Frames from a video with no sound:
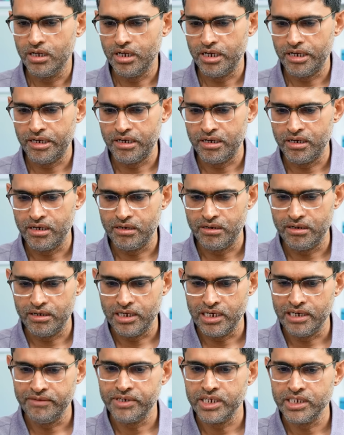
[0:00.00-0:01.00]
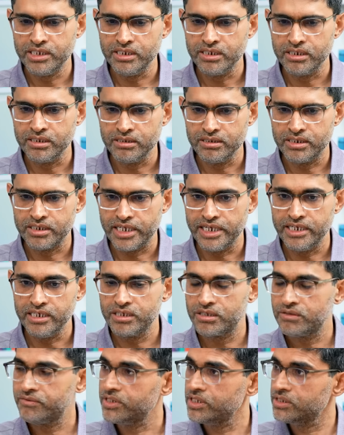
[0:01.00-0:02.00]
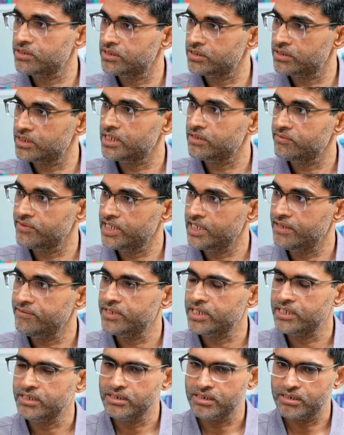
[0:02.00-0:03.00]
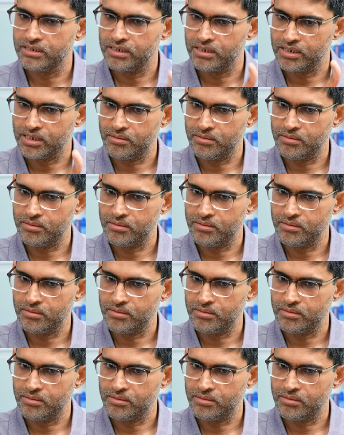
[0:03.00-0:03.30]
uh, leveraging the 10 year of research that we have done, mm -hmm.